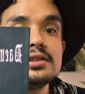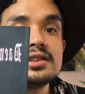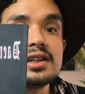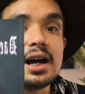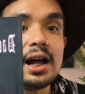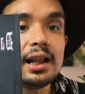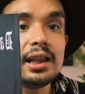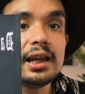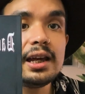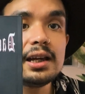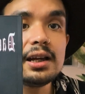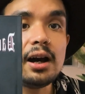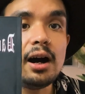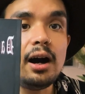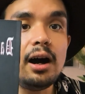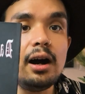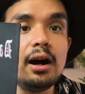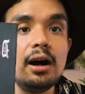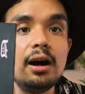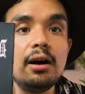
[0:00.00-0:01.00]
telling
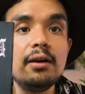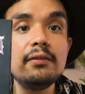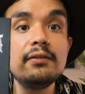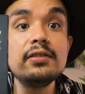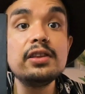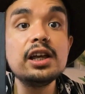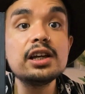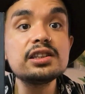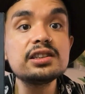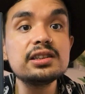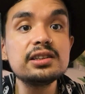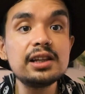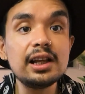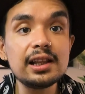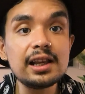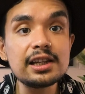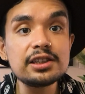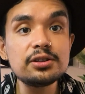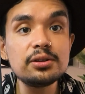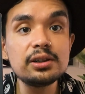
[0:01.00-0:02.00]
of the
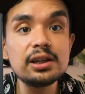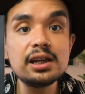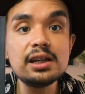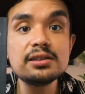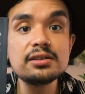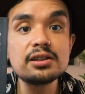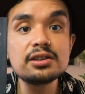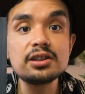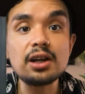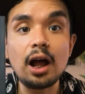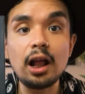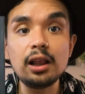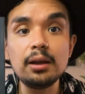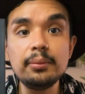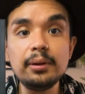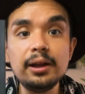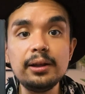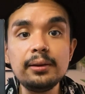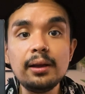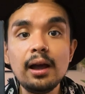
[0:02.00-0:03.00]
Lesser Keys of
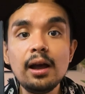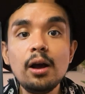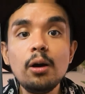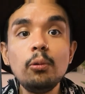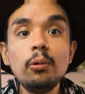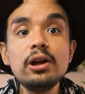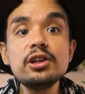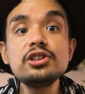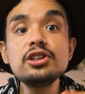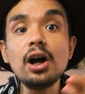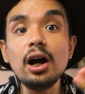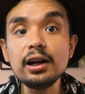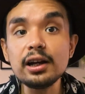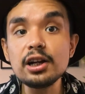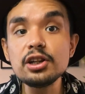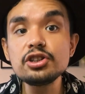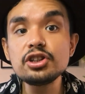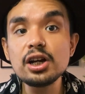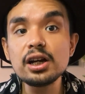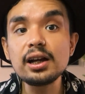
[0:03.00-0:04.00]
Solomon, which y'all
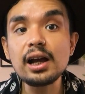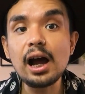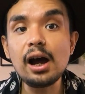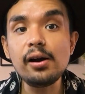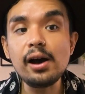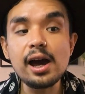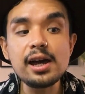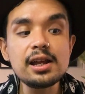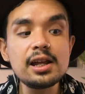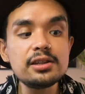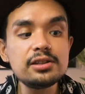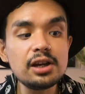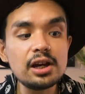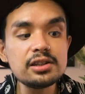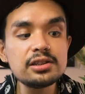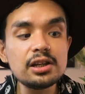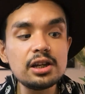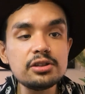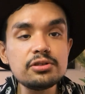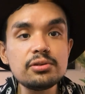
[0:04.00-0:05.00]
can check out, and it
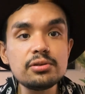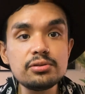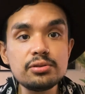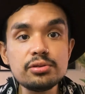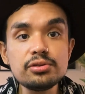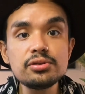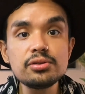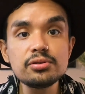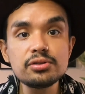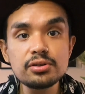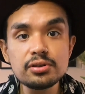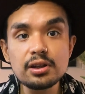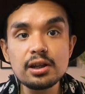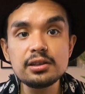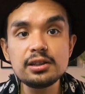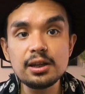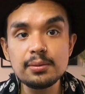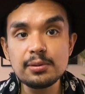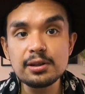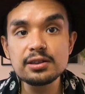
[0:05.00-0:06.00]
does introduce you to the
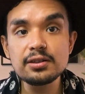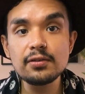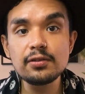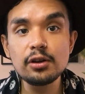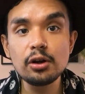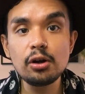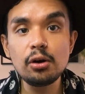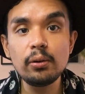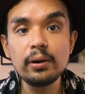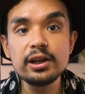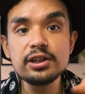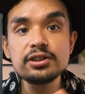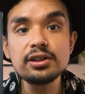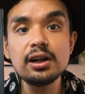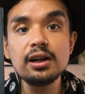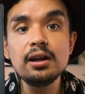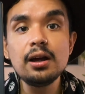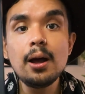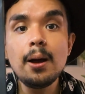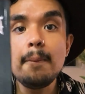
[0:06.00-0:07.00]
demons of the
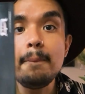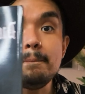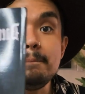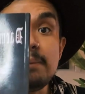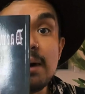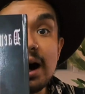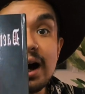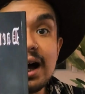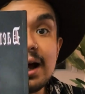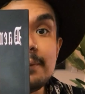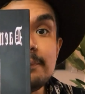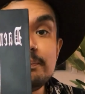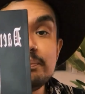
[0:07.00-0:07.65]
Goetia. But